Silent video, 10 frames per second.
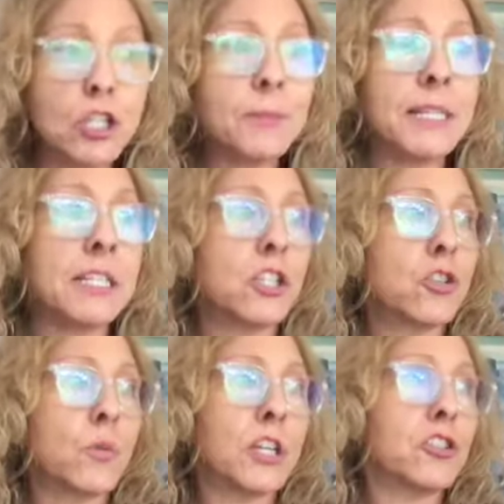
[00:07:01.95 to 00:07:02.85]
many
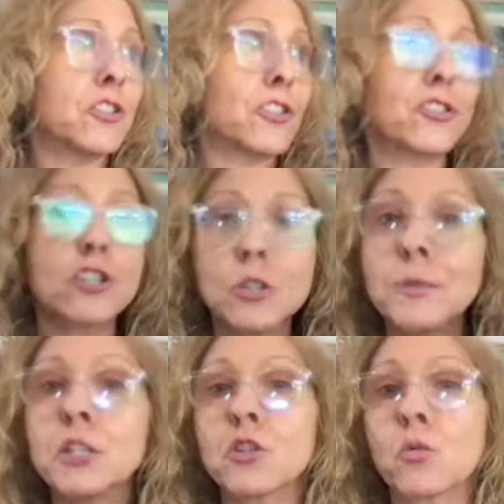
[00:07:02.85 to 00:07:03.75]
situations. There's too
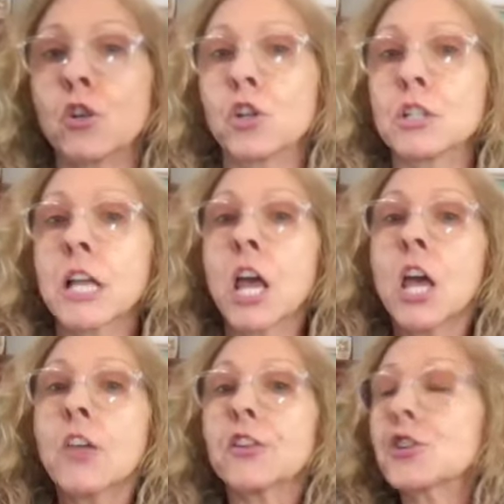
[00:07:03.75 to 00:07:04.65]
many squirrels.
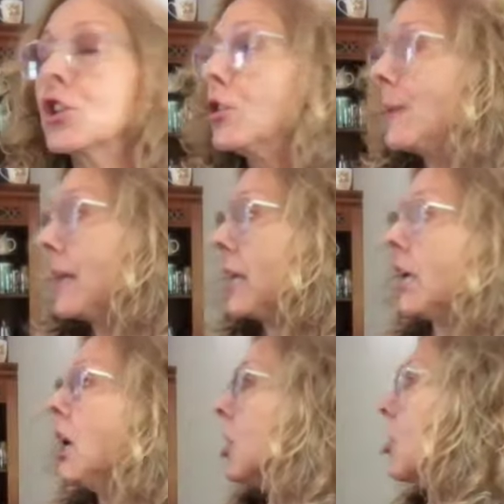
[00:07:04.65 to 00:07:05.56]
There's too
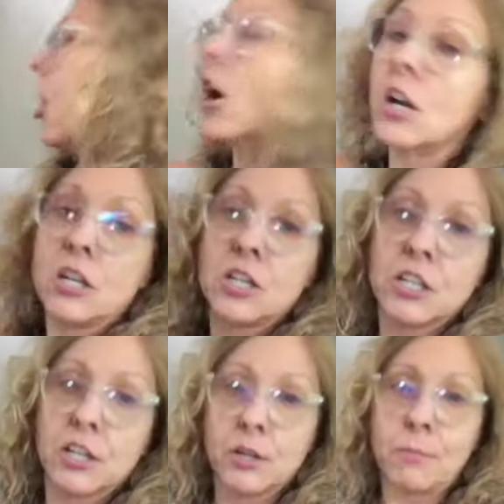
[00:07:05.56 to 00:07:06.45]
many cars
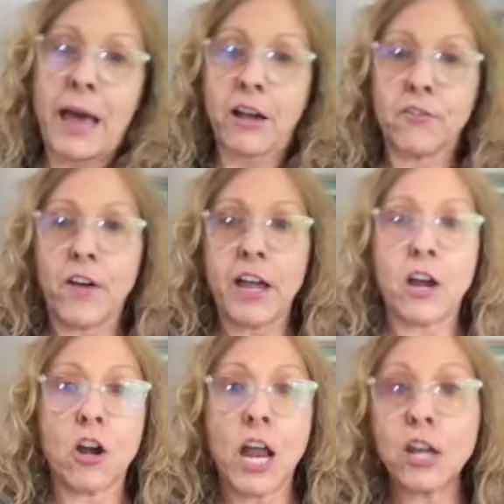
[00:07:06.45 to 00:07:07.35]
that could
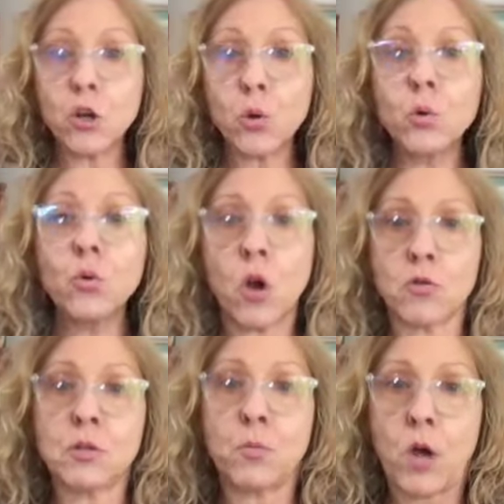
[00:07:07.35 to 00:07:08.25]
backfire, and who
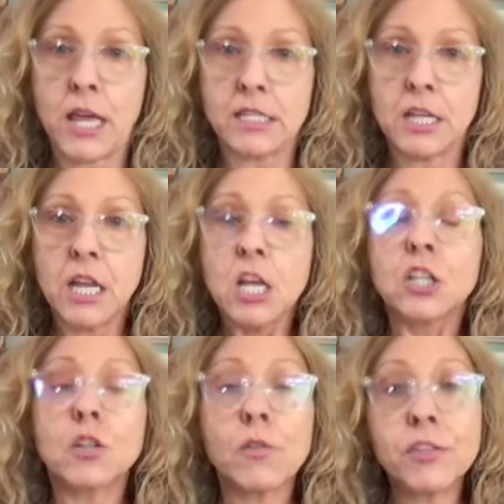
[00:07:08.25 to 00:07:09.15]
knows what.
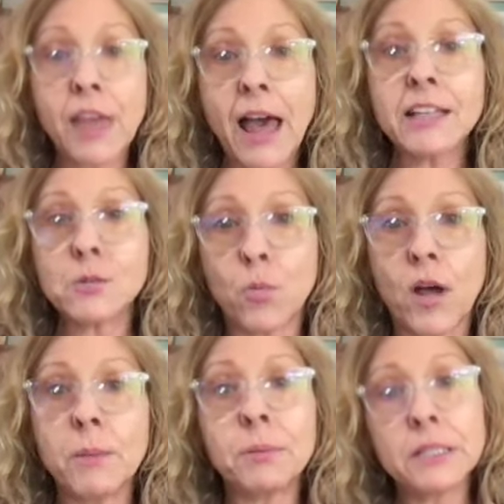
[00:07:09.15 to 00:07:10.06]
So that's
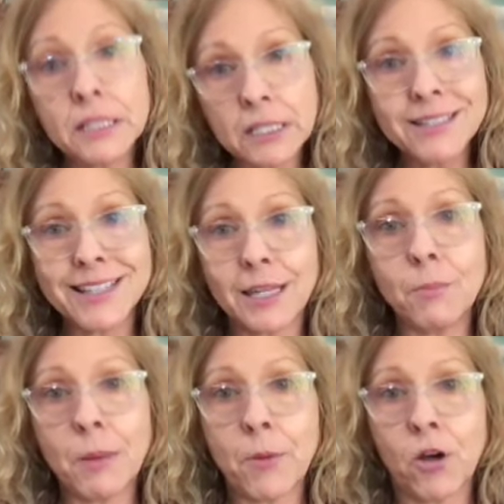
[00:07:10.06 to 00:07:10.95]
why please keep
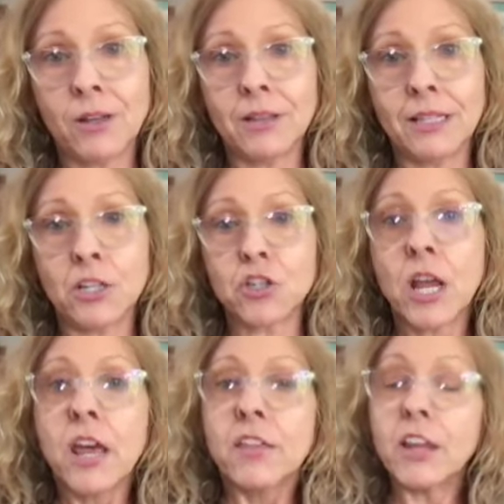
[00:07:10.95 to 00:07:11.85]
them on leash.
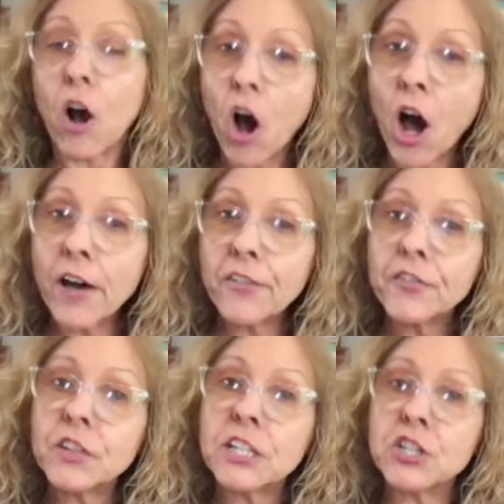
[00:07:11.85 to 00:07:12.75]
The
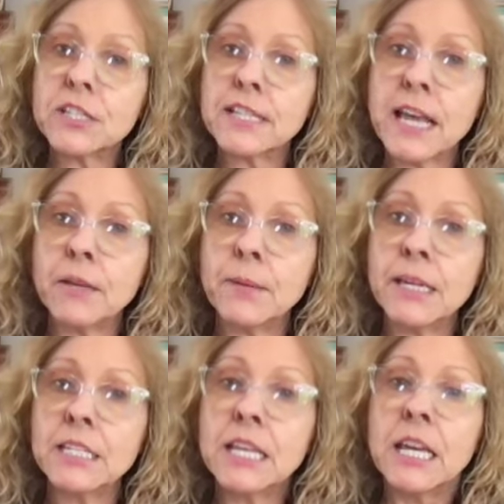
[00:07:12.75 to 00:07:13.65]
off-leash
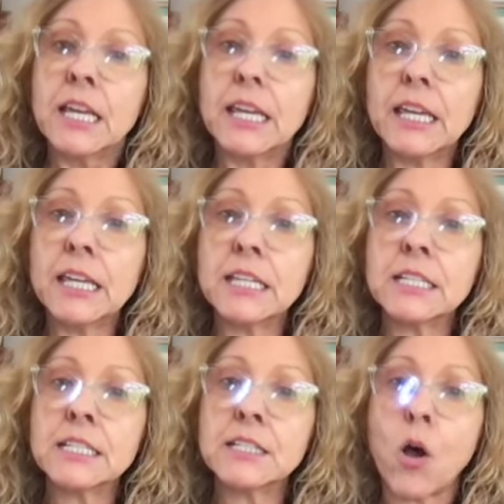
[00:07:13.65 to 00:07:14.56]
segment
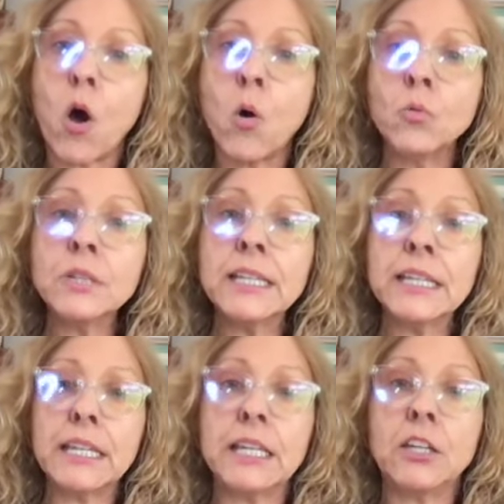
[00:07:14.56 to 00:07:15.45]
is
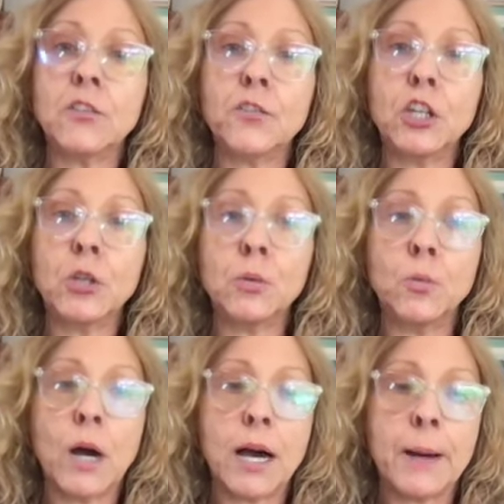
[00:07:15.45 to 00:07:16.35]
only if
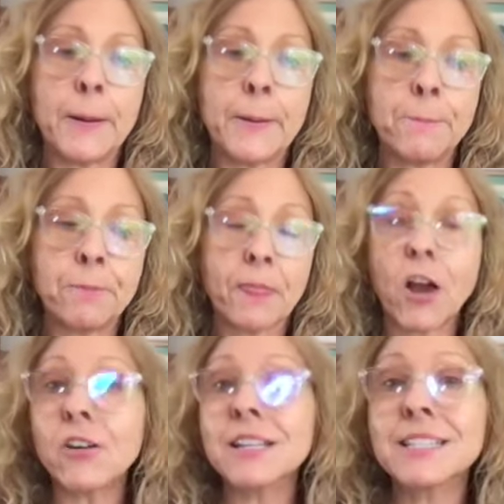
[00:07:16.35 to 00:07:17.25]
you
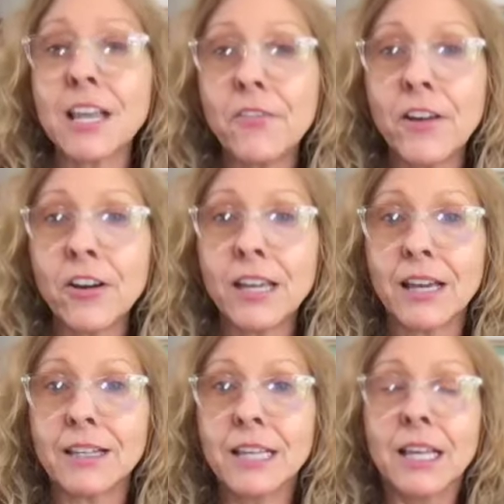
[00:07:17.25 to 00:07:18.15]
are in a safe
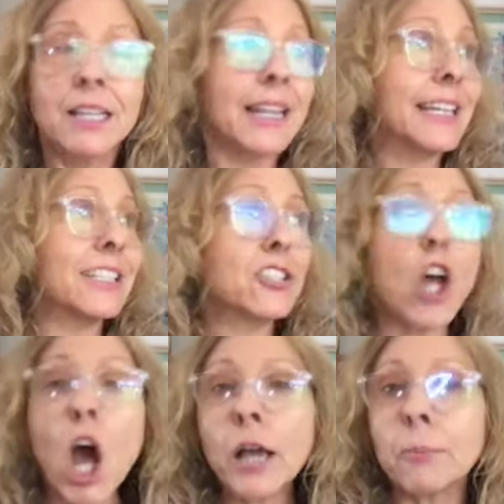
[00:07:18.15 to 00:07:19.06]
area, like at
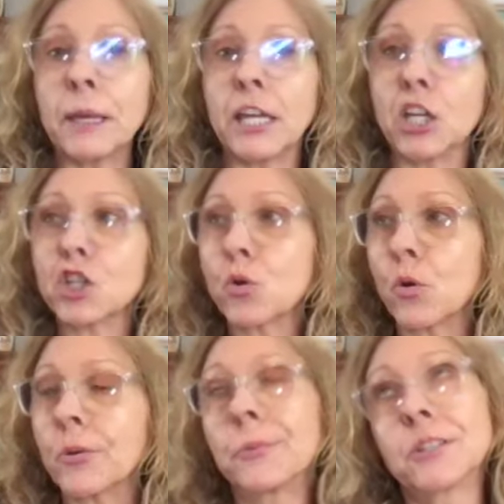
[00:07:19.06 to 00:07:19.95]
Dog Beach,
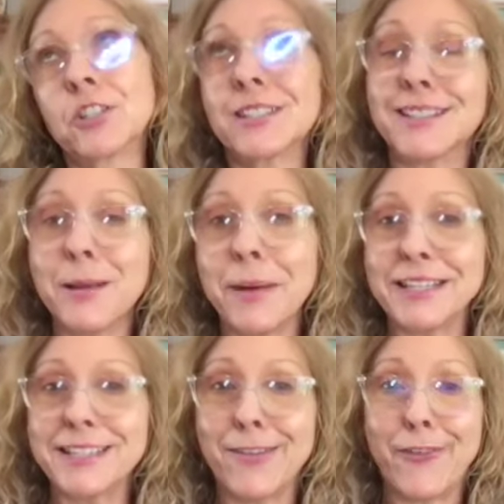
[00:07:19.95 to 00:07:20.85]
which is a
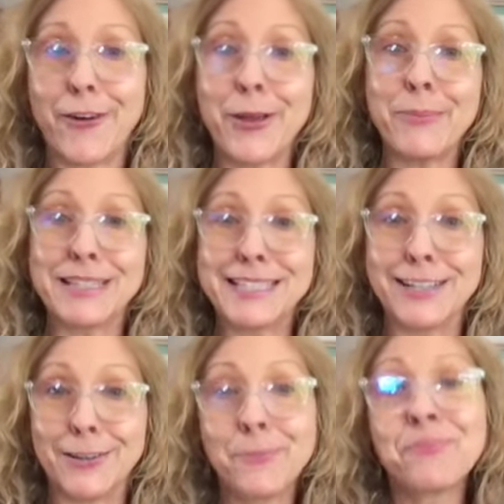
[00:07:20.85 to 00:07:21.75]
semi-safe area, but
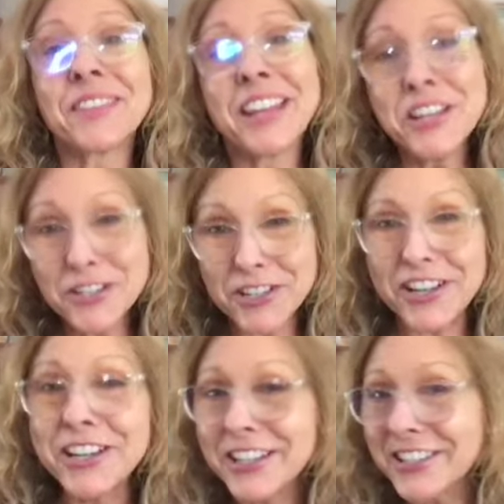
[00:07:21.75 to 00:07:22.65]
still,
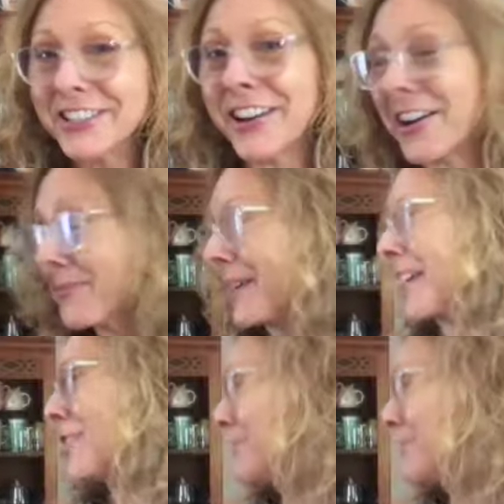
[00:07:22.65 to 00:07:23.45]
Dog Beach,